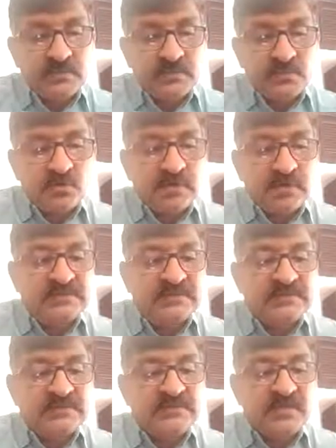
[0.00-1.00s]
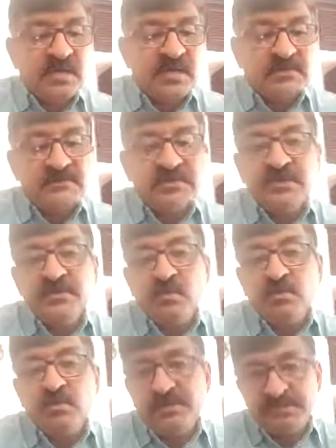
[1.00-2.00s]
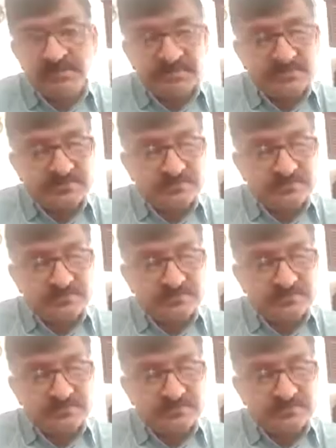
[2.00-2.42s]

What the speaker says: collagen is largely obliterated.